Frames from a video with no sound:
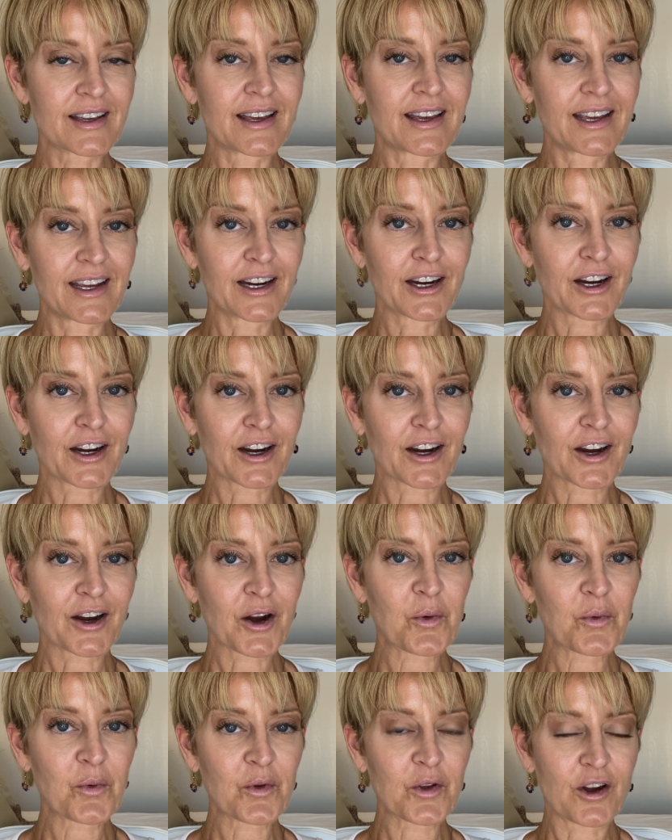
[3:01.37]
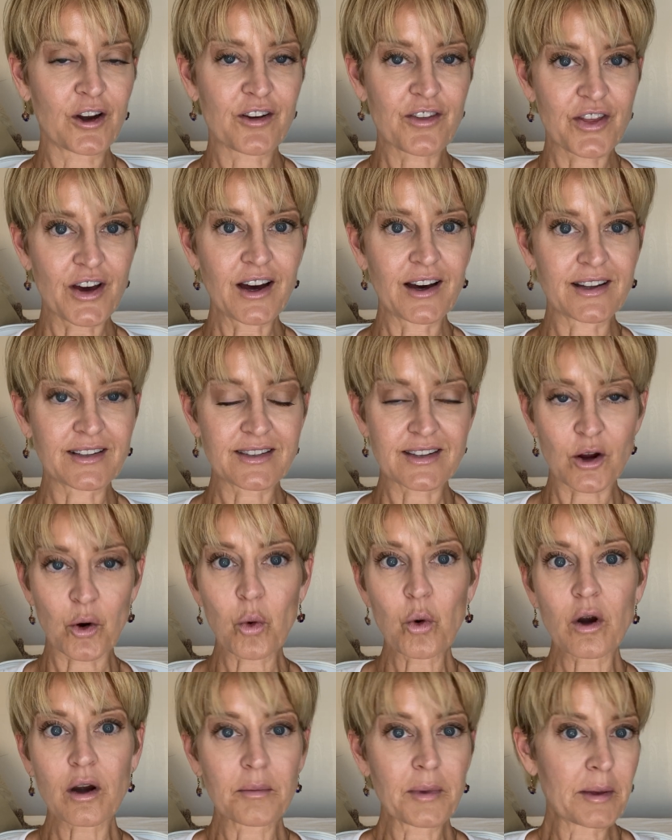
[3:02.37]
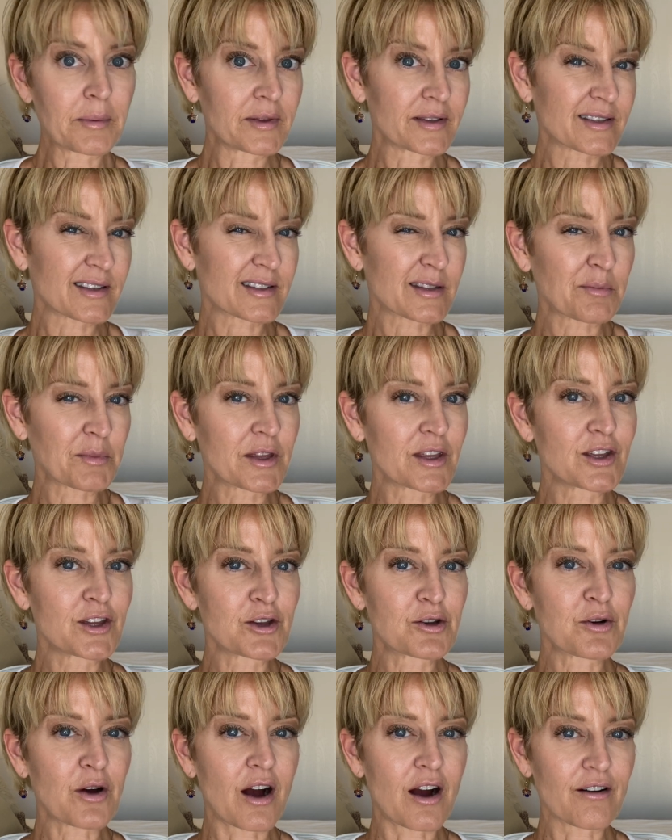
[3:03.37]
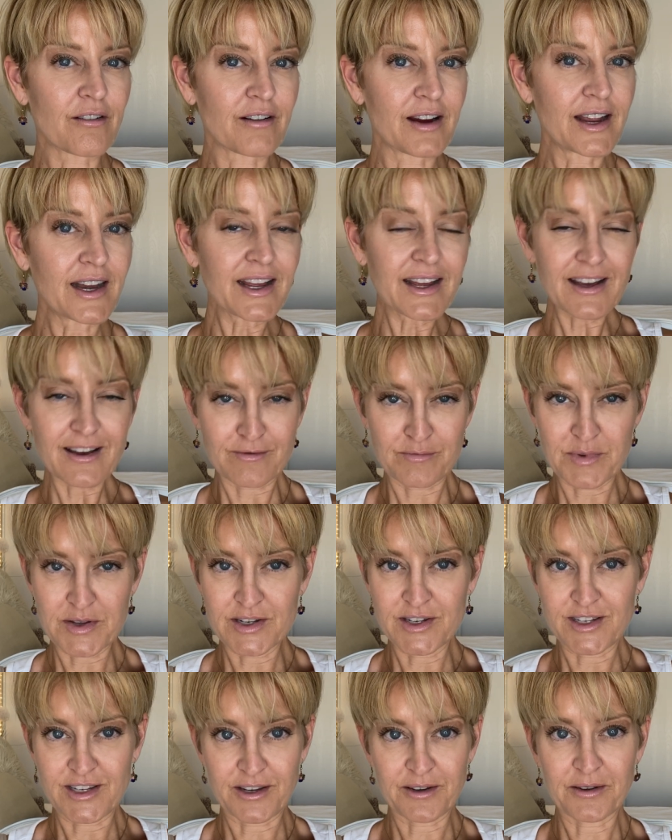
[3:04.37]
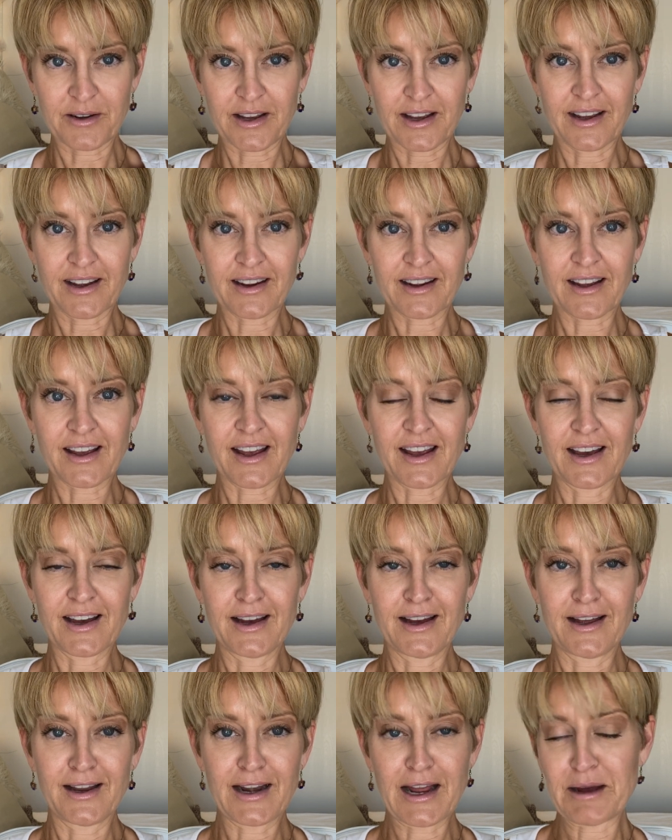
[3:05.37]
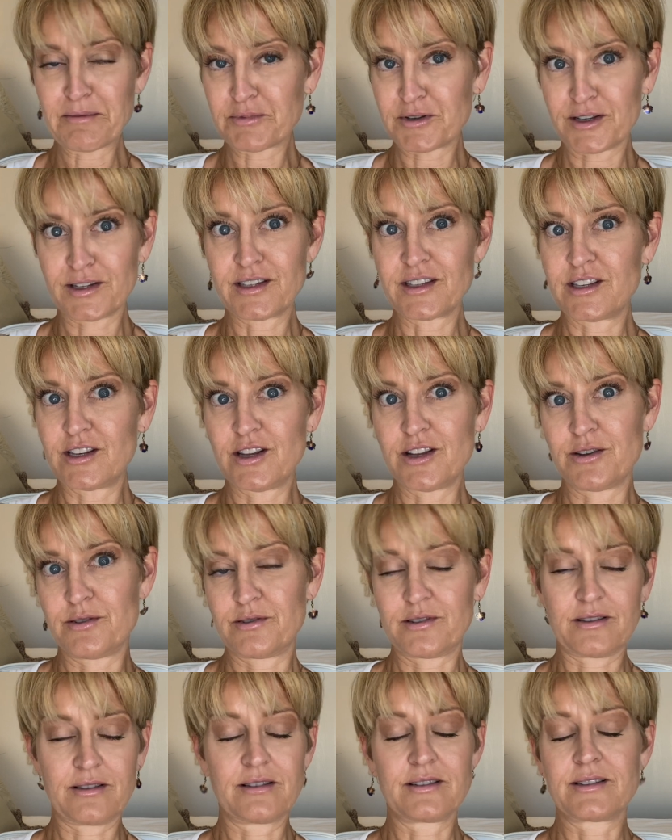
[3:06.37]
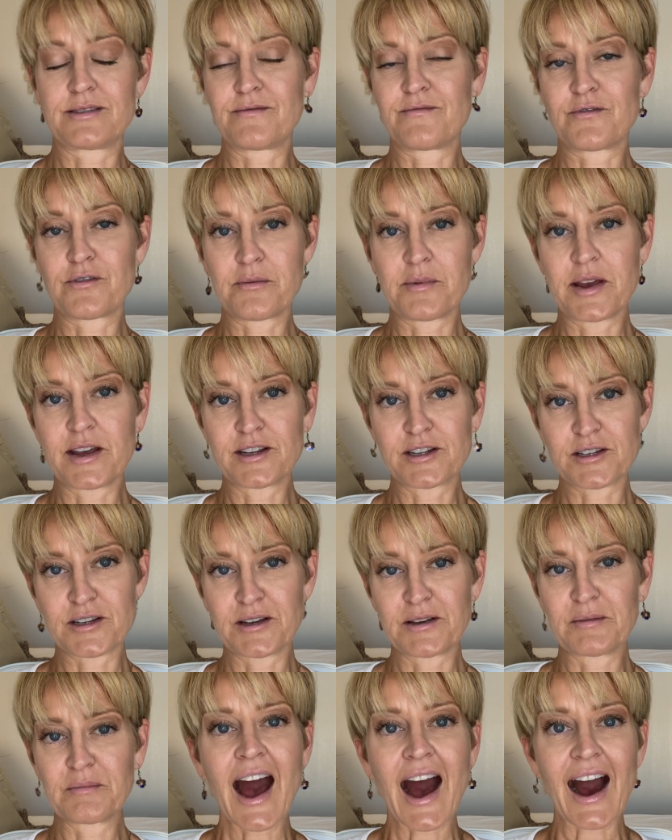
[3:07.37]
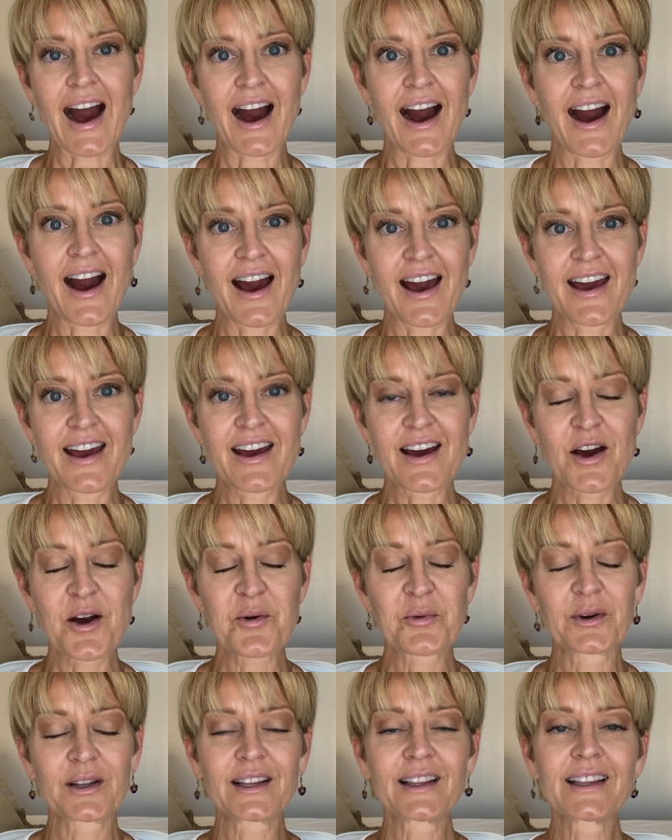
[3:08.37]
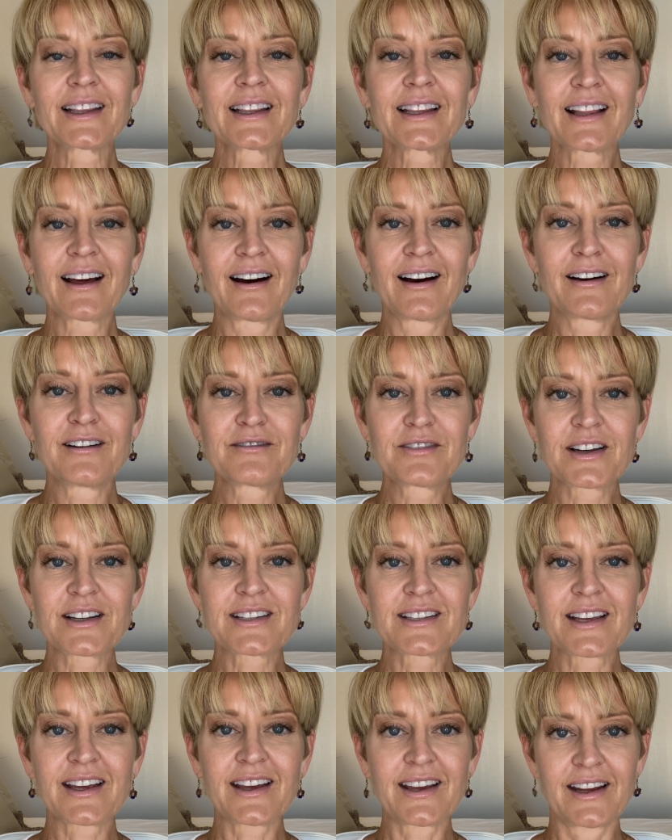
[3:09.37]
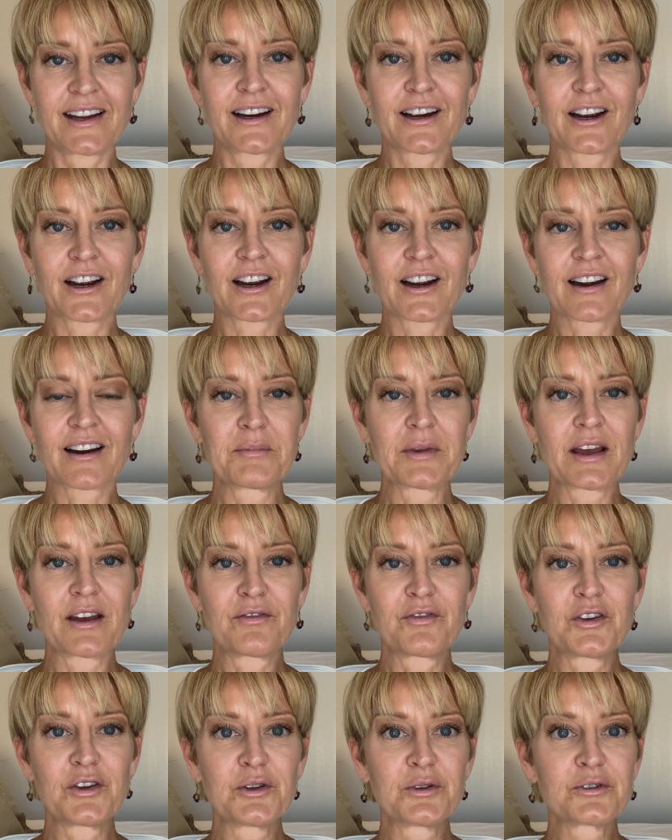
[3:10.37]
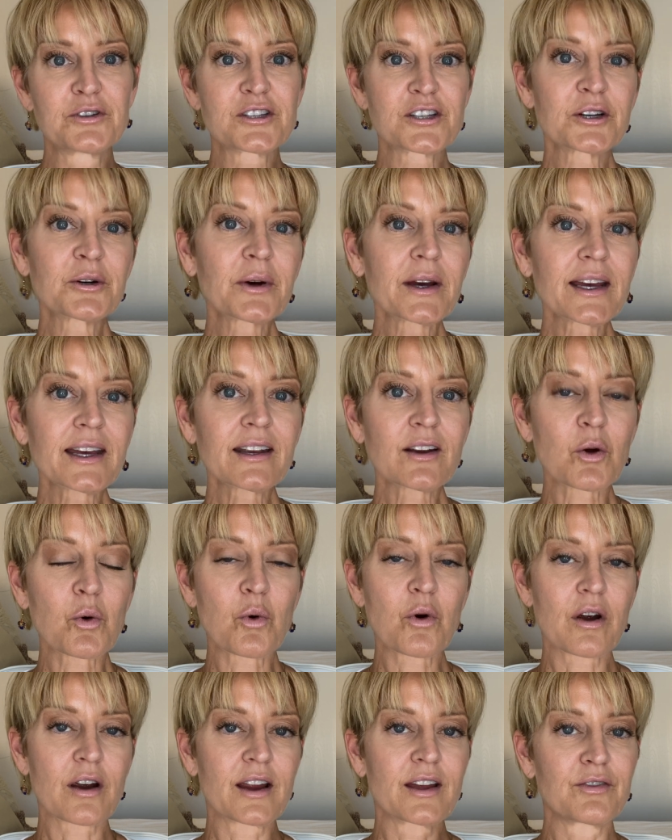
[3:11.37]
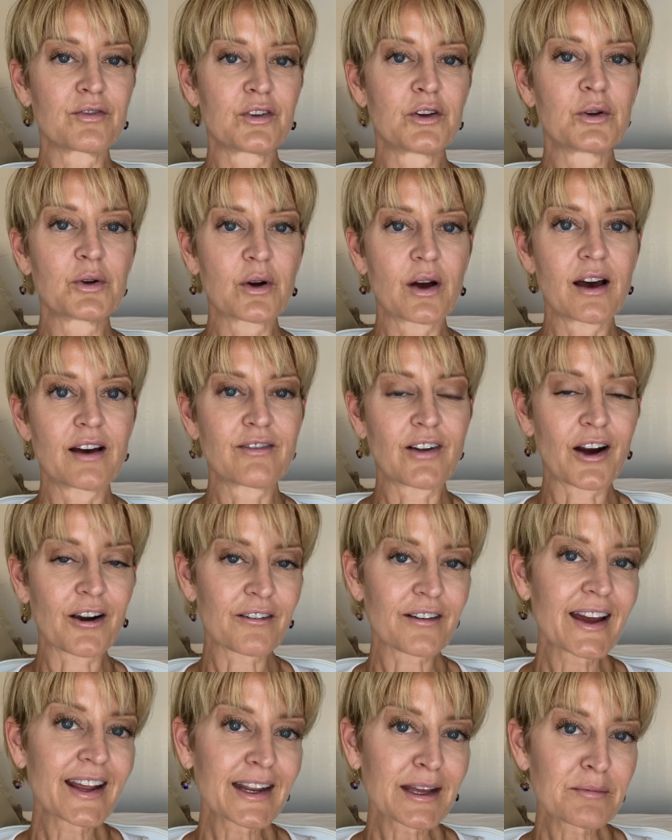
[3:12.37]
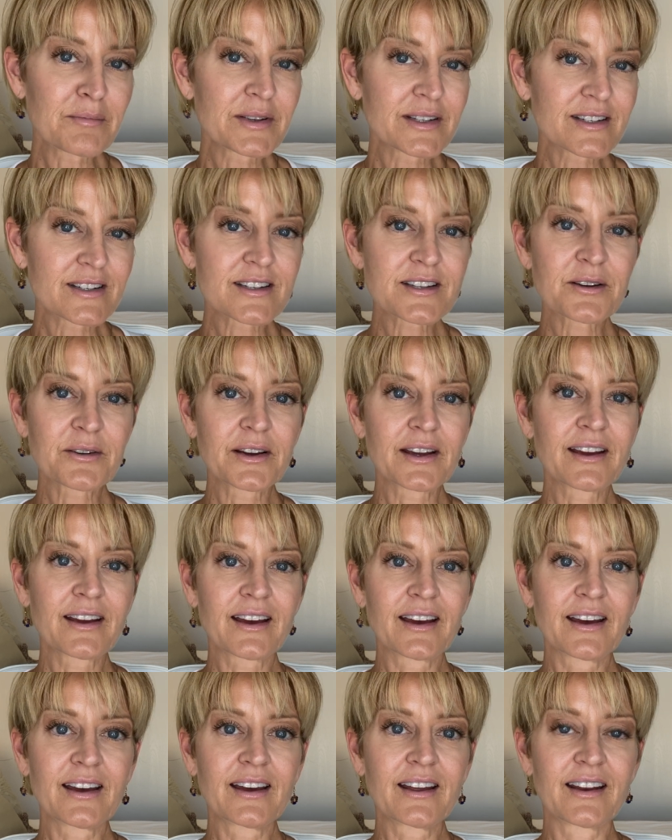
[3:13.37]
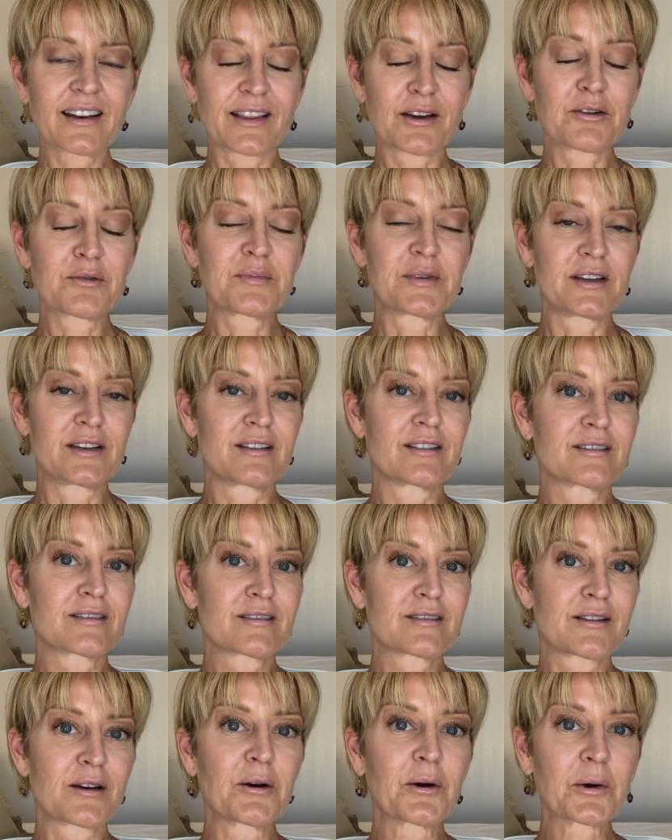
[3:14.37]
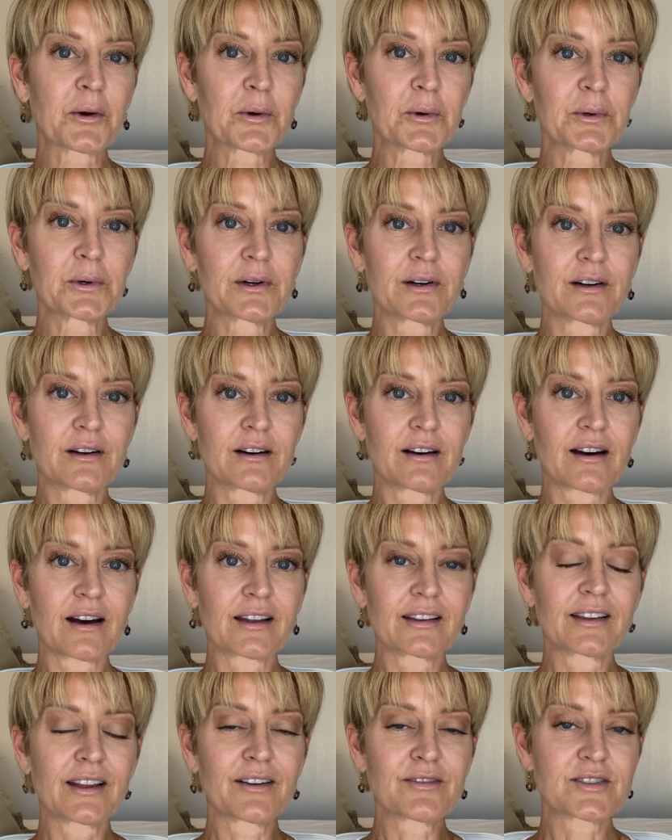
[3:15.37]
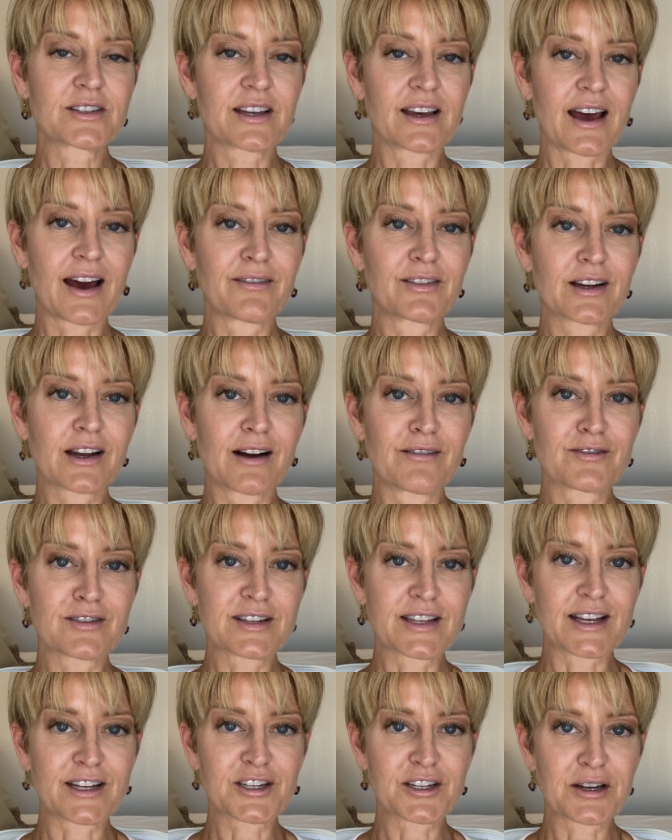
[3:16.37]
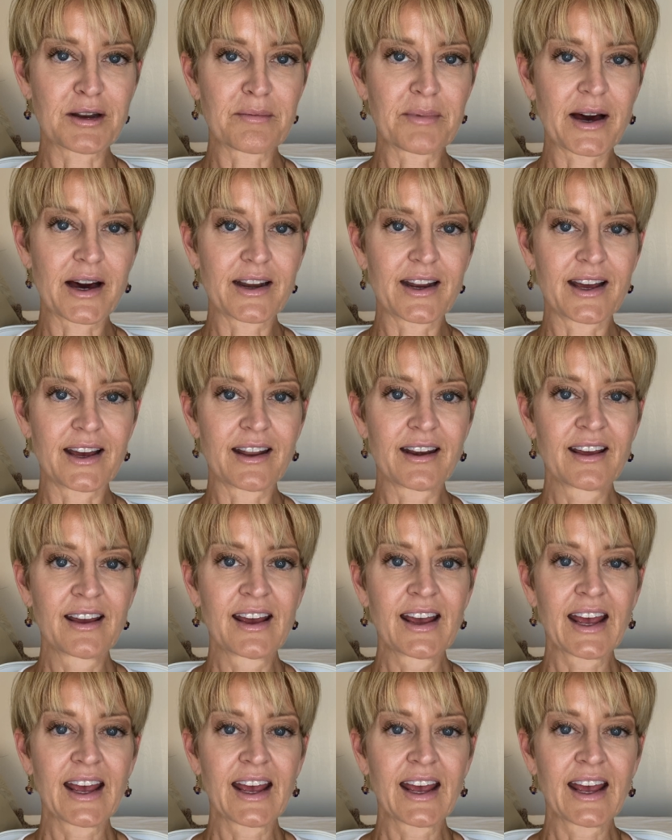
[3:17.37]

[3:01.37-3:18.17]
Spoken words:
hear your thoughts. Or maybe this is something you already have been doing and I'm just new to this information. I would love to hear if you do it or if you have already been doing it. That would be so cool. I'd love to have a conversation about it.